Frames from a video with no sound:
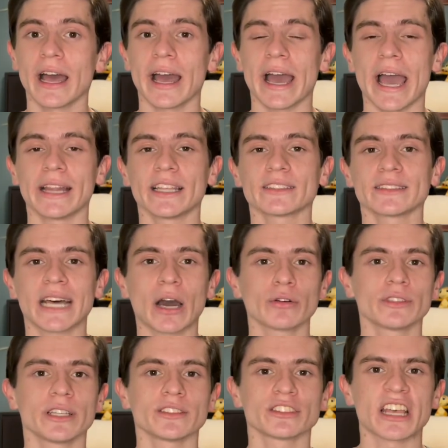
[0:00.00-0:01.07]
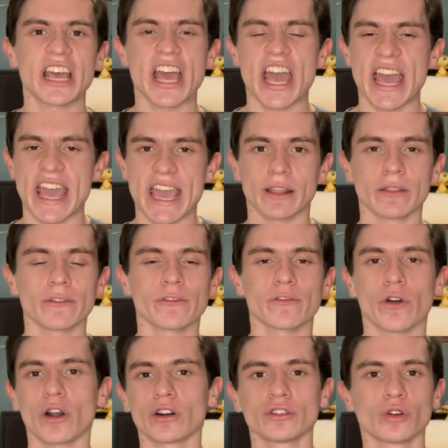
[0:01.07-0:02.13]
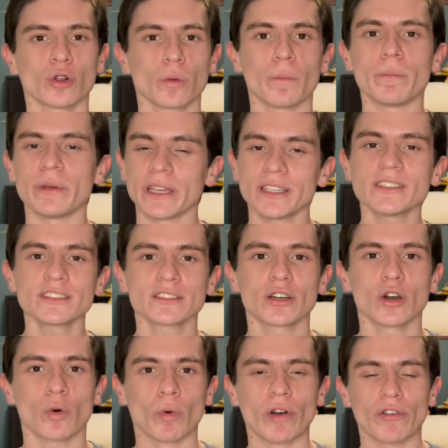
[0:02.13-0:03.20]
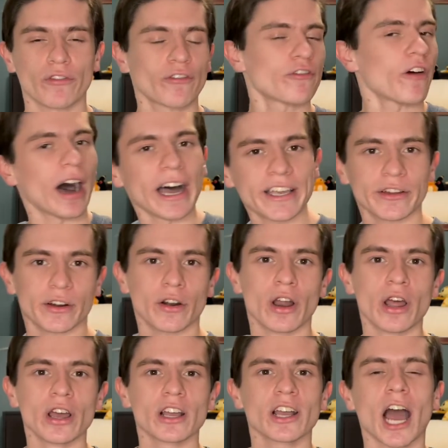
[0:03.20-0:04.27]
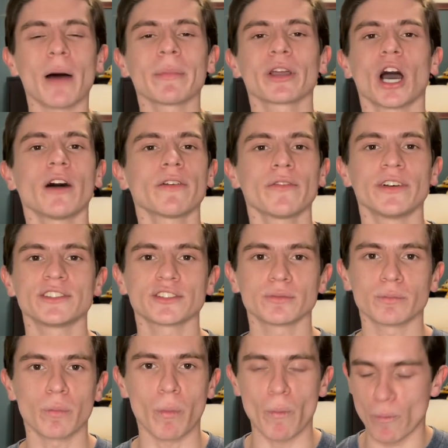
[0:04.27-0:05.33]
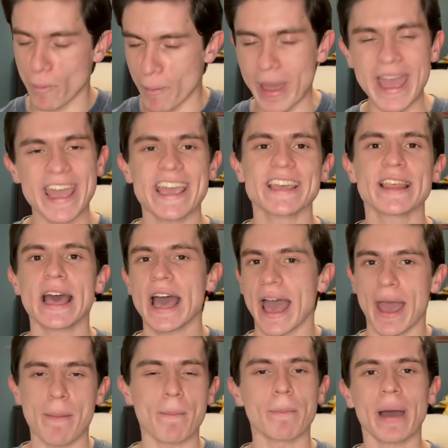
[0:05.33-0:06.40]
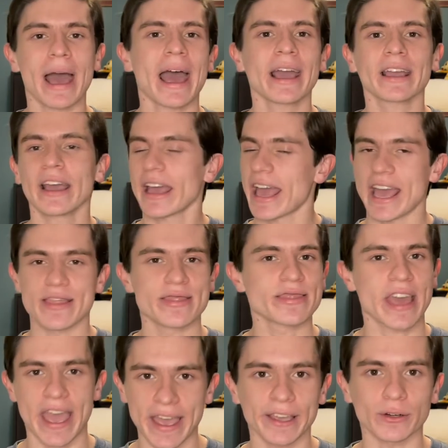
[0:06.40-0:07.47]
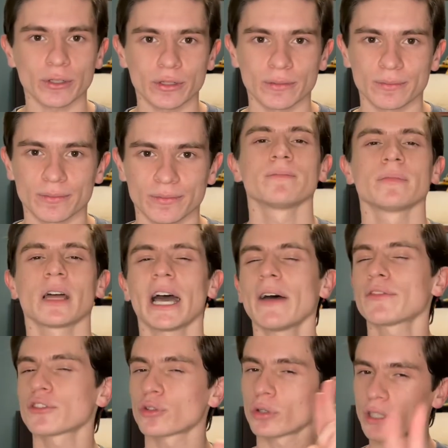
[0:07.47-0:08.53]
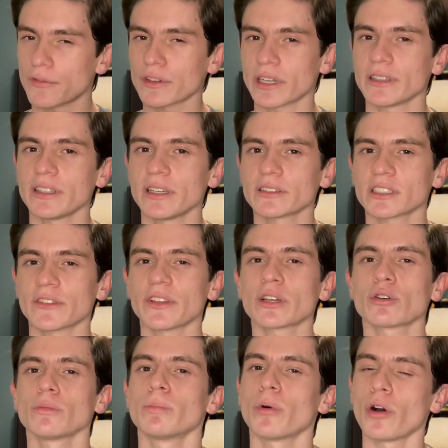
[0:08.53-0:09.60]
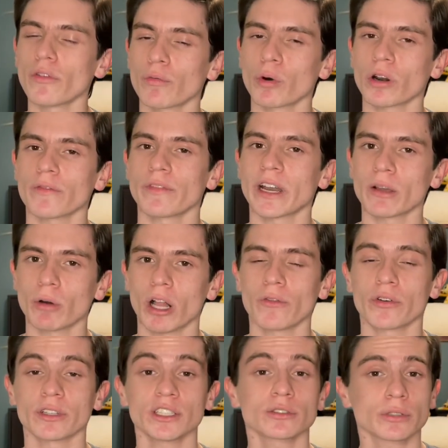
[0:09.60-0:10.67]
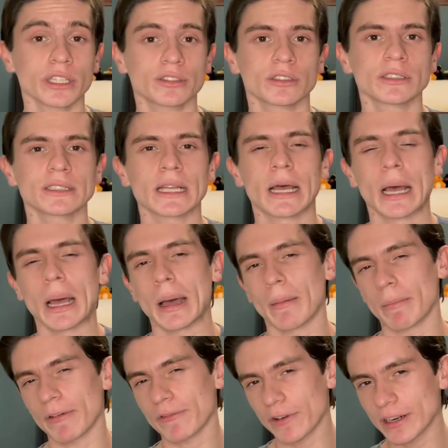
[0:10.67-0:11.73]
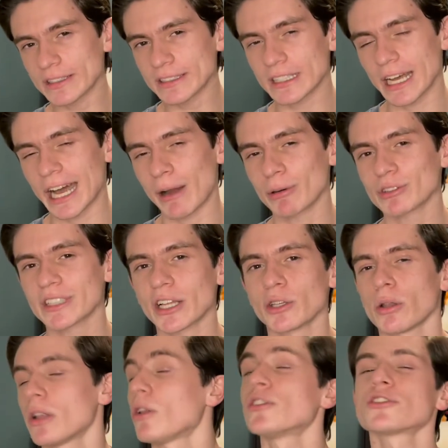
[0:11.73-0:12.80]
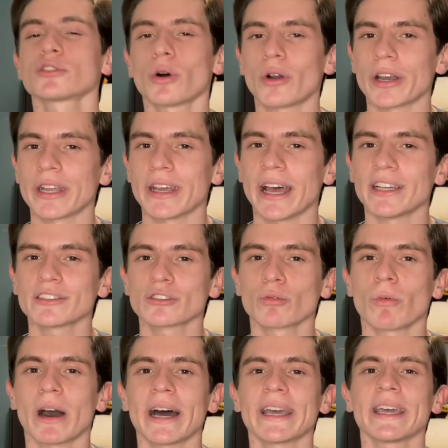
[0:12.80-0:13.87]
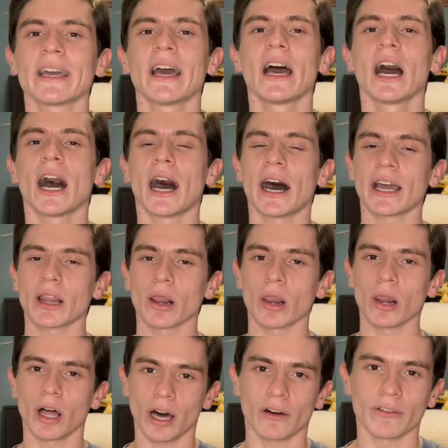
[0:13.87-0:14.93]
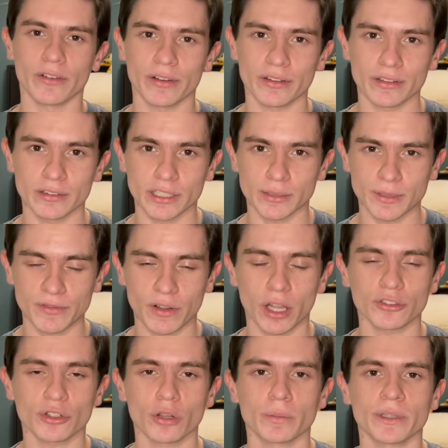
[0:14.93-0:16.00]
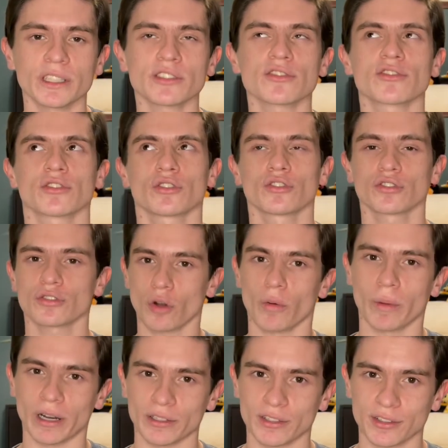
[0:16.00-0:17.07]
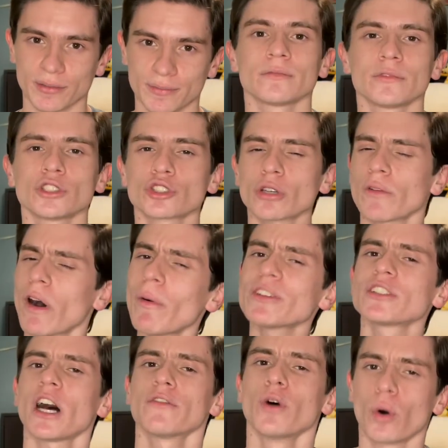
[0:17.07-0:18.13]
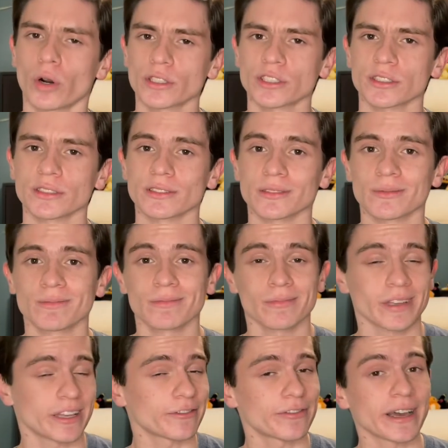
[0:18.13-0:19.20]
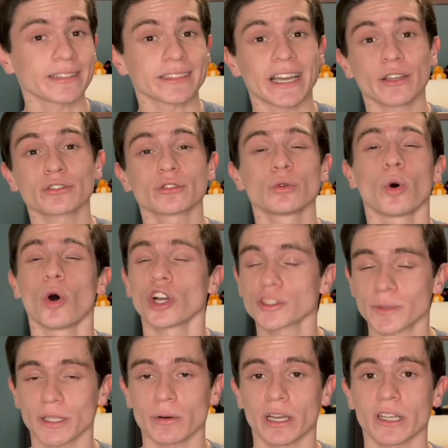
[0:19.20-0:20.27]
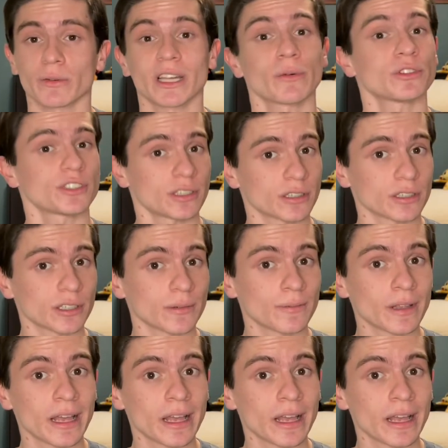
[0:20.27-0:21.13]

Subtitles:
and is now this infernal beast with fire coming off of its mane and back and tail. I have 2 different ideas that I think could both work very well for these creatures, but first I want to tell you a little story as to why I love these mythological beasts so much. So I've always loved horses. In fact, I used to do horseback riding when I was younger,